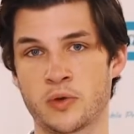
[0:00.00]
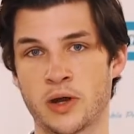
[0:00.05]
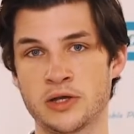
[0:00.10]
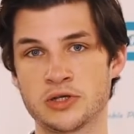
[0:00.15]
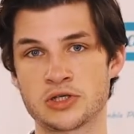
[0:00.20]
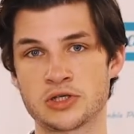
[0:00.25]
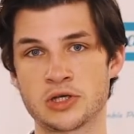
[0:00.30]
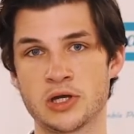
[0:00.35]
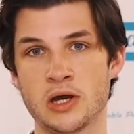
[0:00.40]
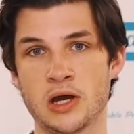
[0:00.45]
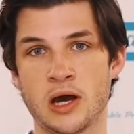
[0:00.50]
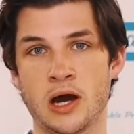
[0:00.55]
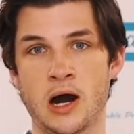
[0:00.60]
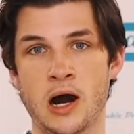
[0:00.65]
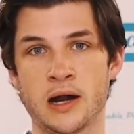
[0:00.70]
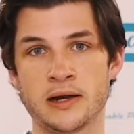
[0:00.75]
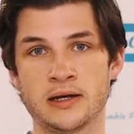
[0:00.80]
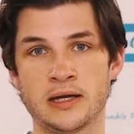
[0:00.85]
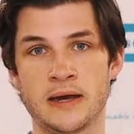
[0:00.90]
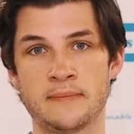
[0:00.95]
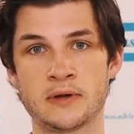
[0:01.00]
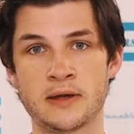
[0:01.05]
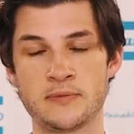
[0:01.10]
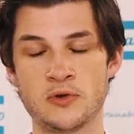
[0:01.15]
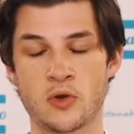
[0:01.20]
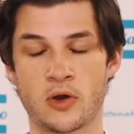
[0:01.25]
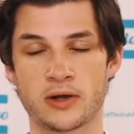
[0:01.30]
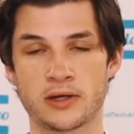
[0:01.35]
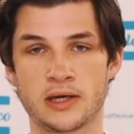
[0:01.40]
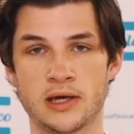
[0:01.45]
wrench on an
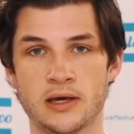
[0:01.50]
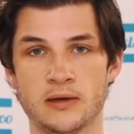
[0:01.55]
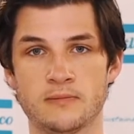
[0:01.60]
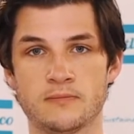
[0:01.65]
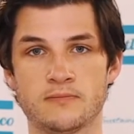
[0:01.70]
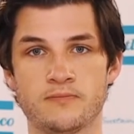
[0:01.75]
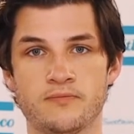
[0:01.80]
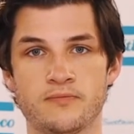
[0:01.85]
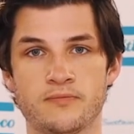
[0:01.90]
MWR kit.